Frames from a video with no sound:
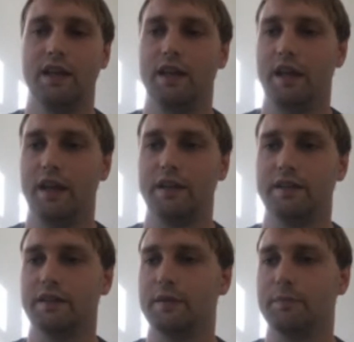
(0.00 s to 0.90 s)

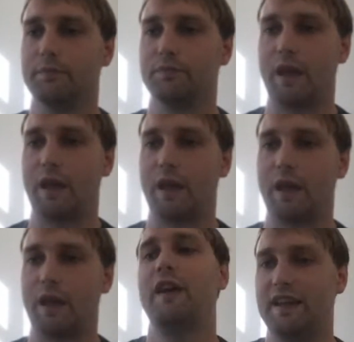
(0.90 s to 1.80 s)
I mean,
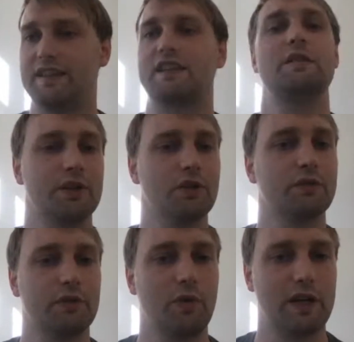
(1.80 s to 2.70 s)
DeFi has actually been going
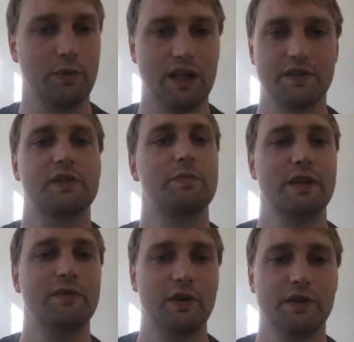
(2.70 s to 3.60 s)
for quite a while, so it's
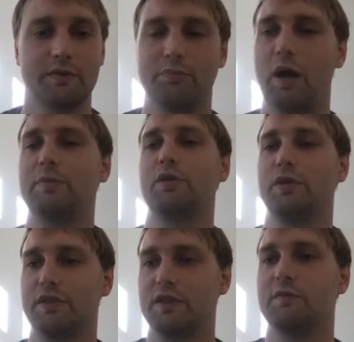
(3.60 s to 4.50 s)
been very popular
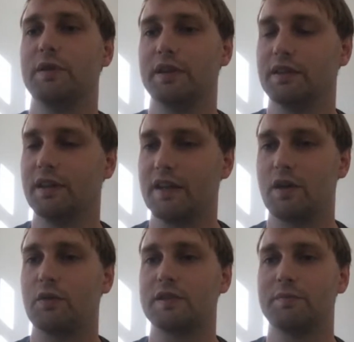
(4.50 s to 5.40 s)
and sort of it's
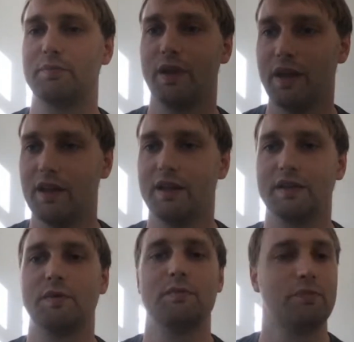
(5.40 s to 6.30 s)

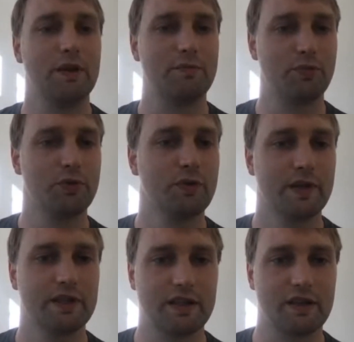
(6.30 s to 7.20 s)
been
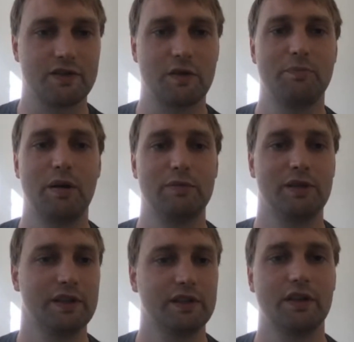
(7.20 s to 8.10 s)
brewing and then sort of
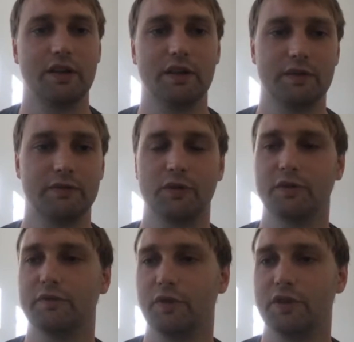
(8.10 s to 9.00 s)
bubbling
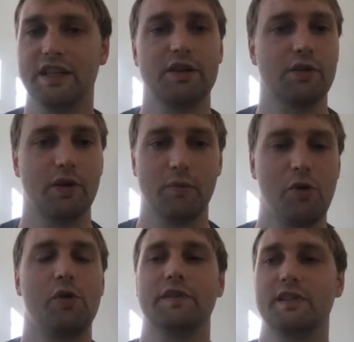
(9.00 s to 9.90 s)
for a year or
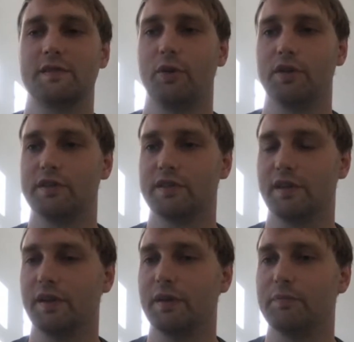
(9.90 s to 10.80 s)
more at this point.
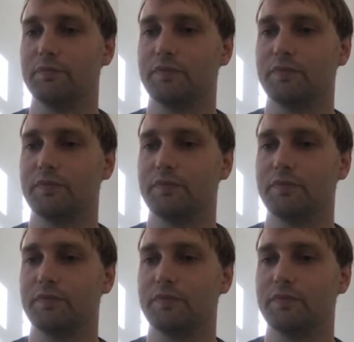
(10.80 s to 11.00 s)
Yeah.